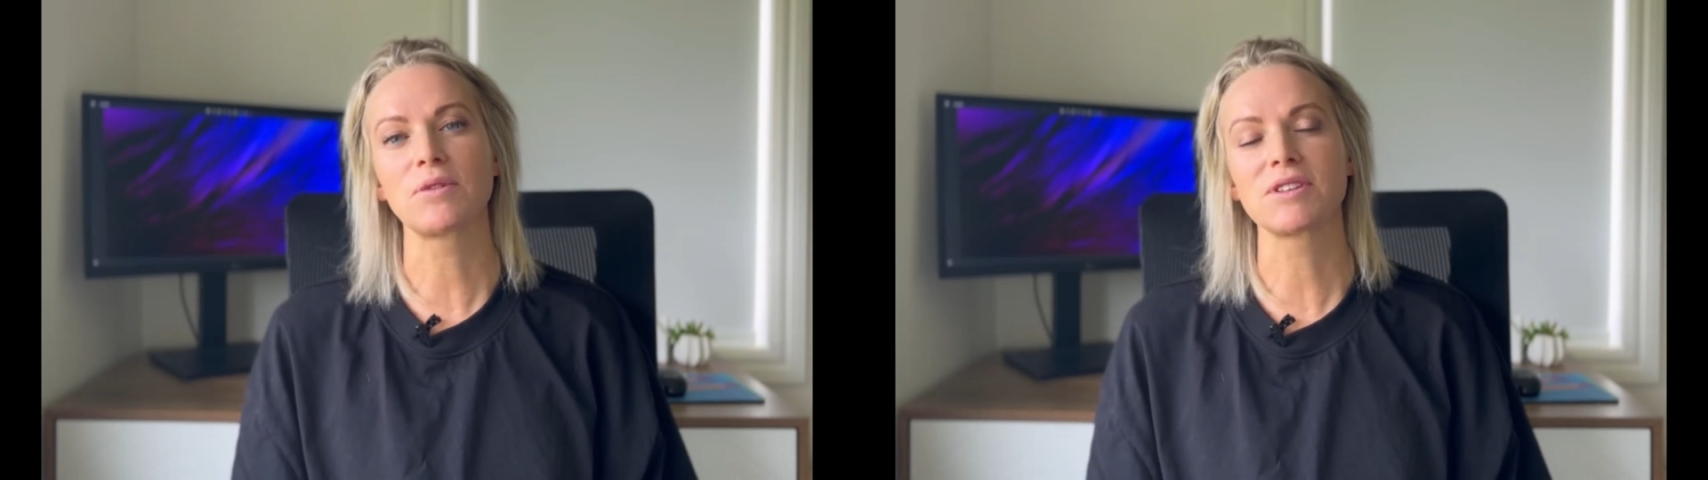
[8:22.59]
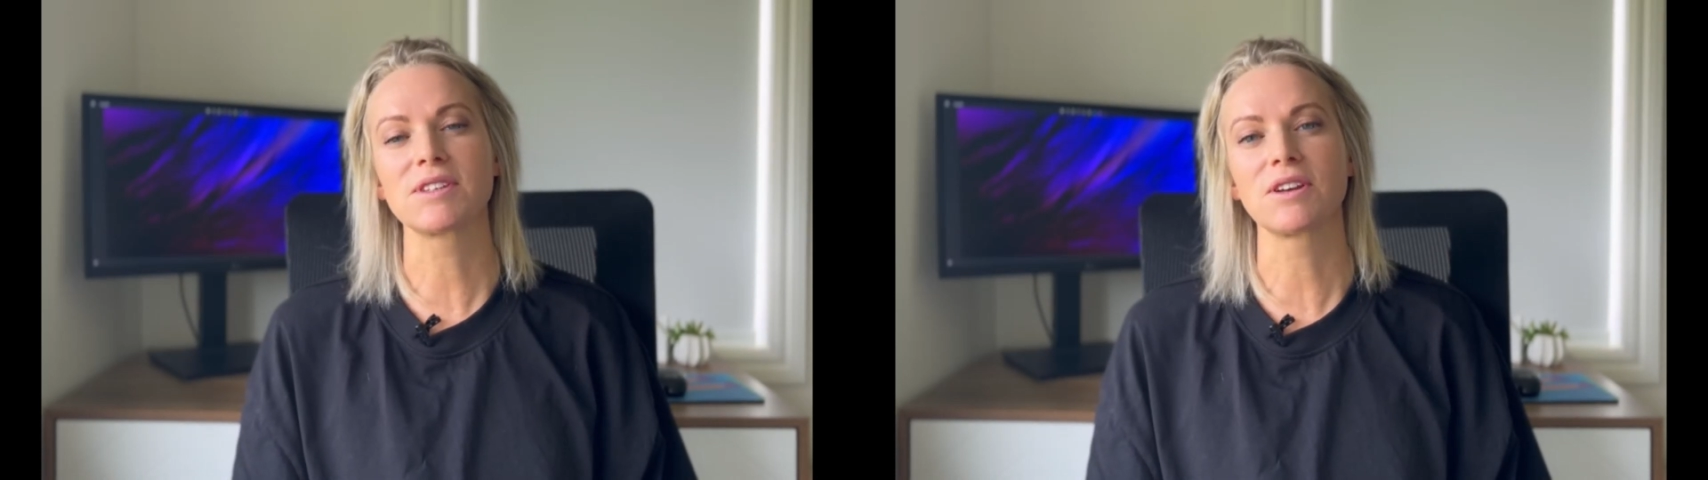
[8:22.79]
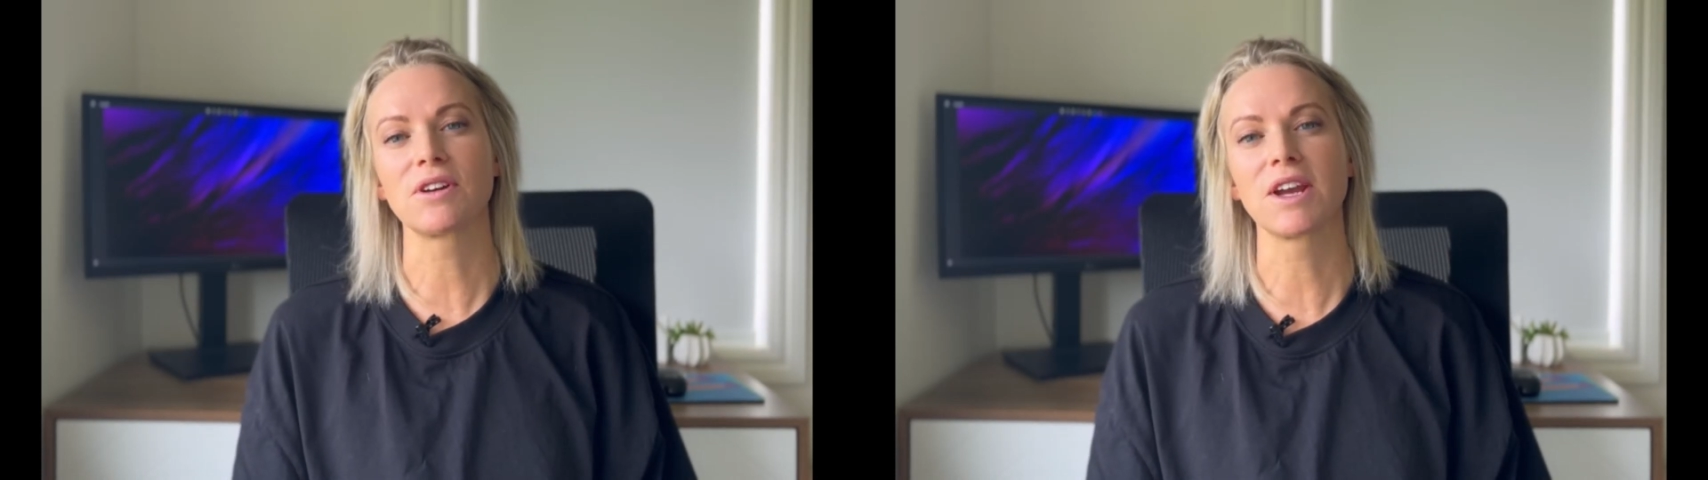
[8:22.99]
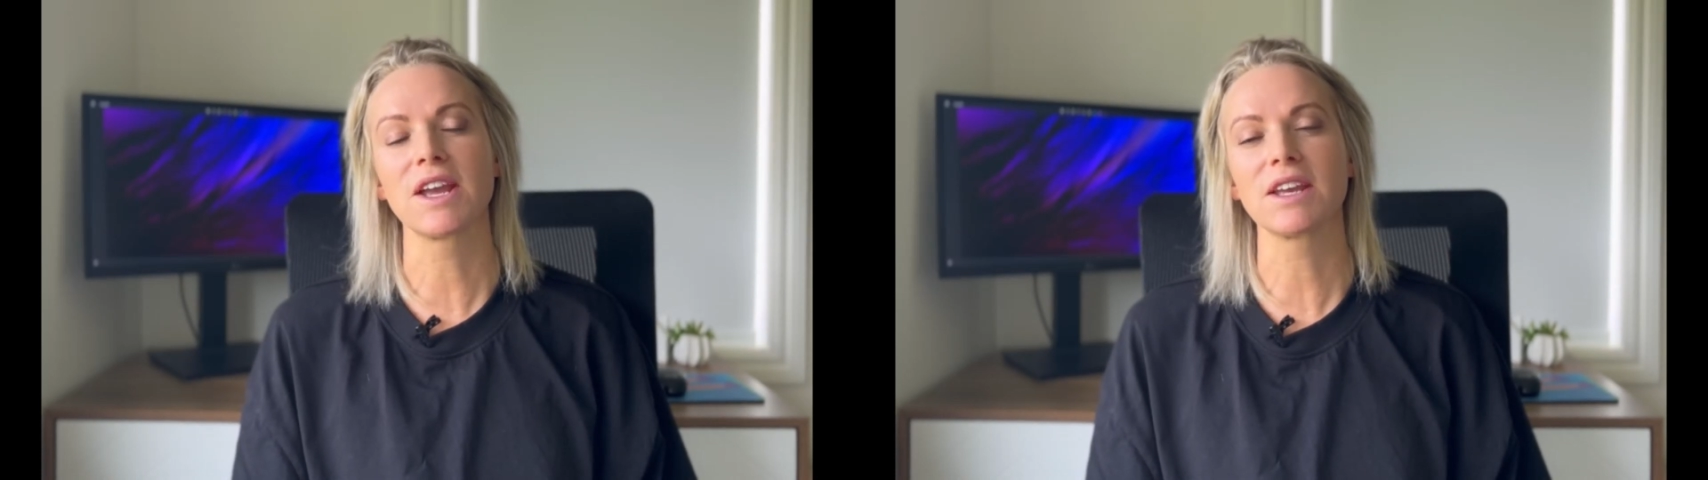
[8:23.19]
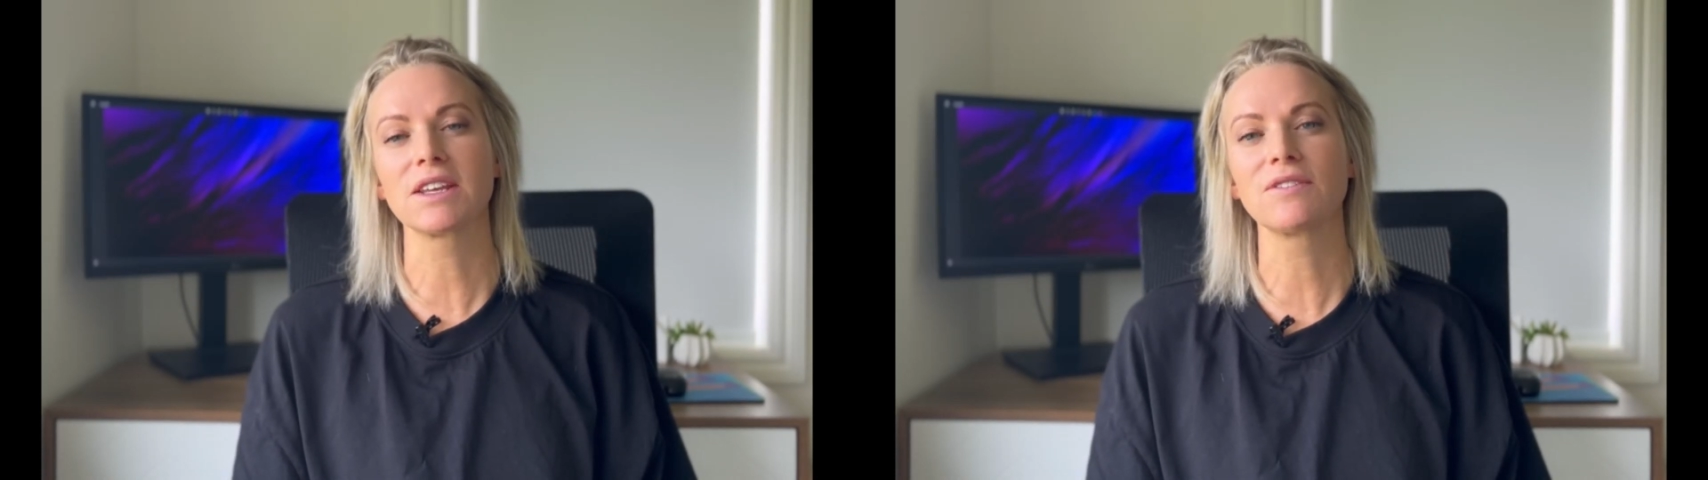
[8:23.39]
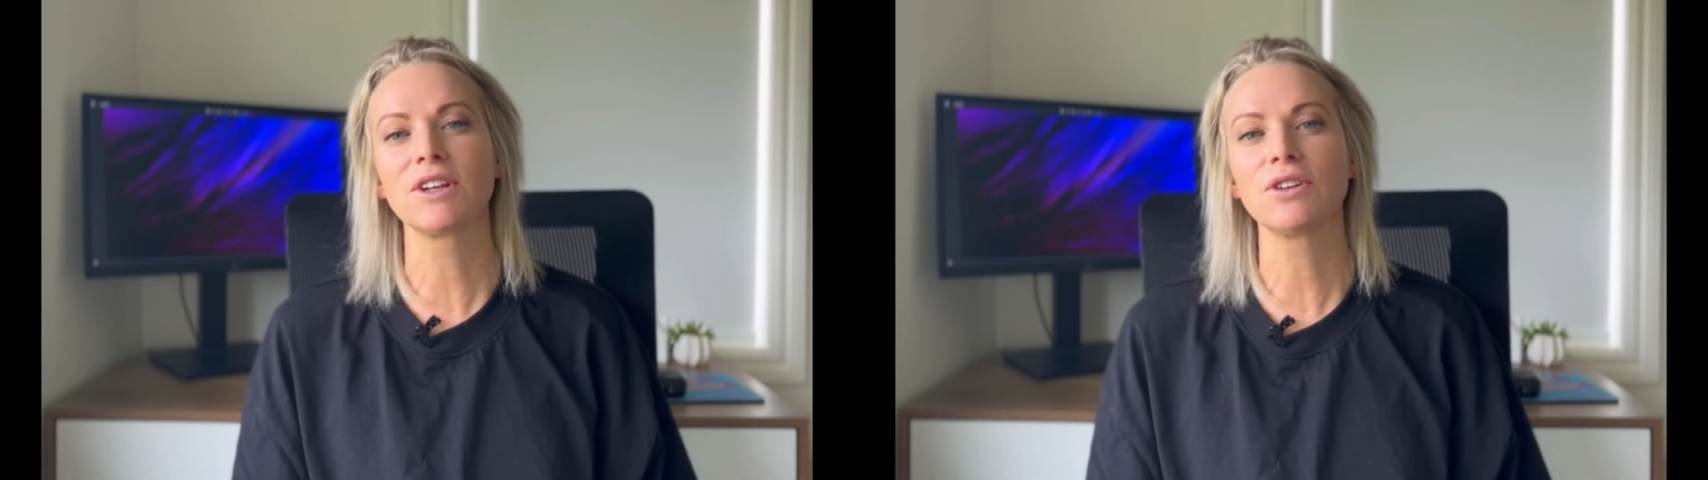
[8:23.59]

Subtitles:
with Sarah and giving